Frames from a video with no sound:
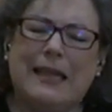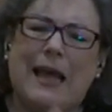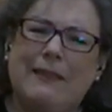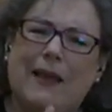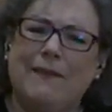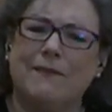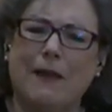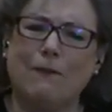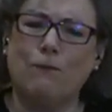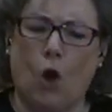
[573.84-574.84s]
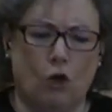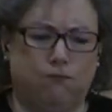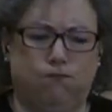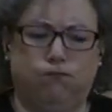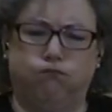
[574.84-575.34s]
of Russia in
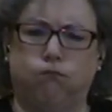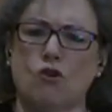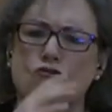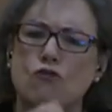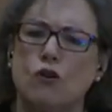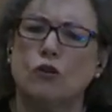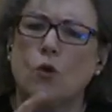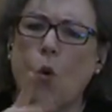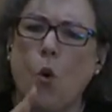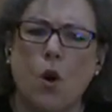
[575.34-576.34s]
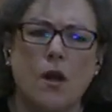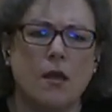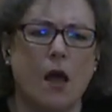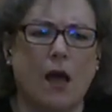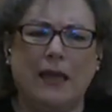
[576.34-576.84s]
your ports, no
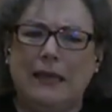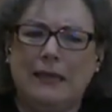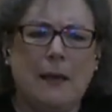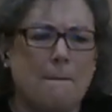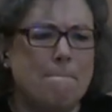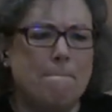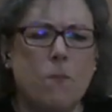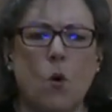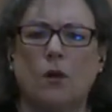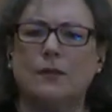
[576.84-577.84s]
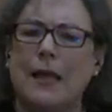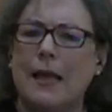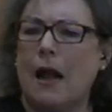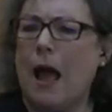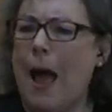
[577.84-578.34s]
euro taxes
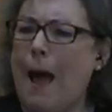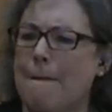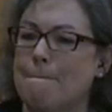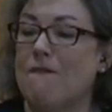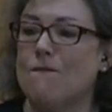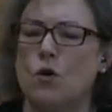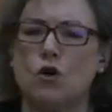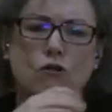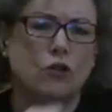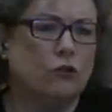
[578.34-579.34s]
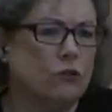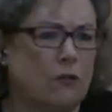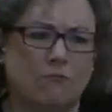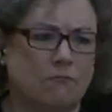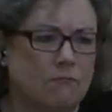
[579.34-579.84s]
of your companies to Russian
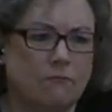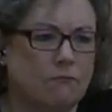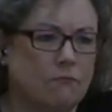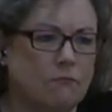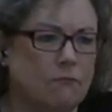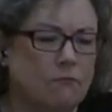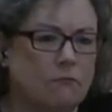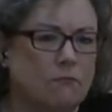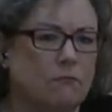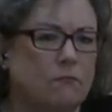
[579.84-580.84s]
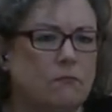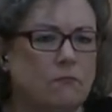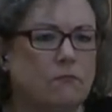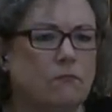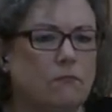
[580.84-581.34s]
budget. Their war
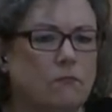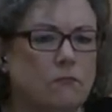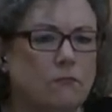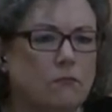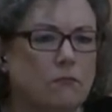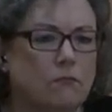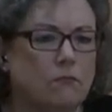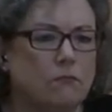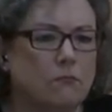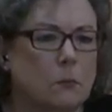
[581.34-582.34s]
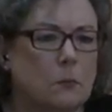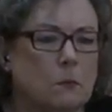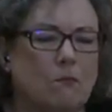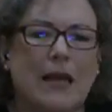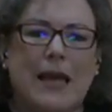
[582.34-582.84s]
machine has to be cut
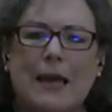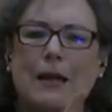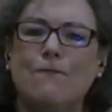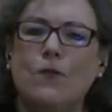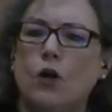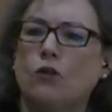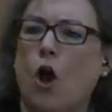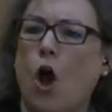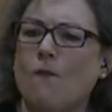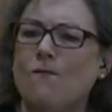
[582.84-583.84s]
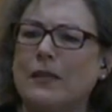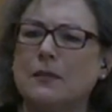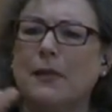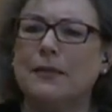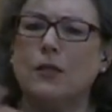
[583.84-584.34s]
off from the
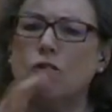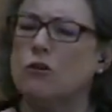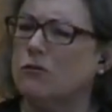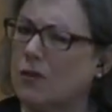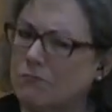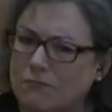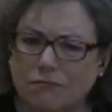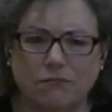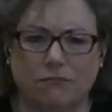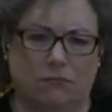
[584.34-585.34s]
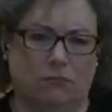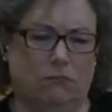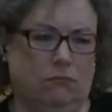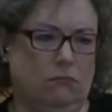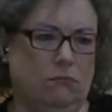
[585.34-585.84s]
means of
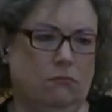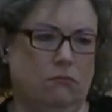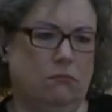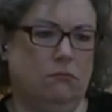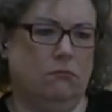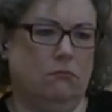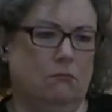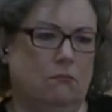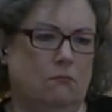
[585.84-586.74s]
existence. The conscious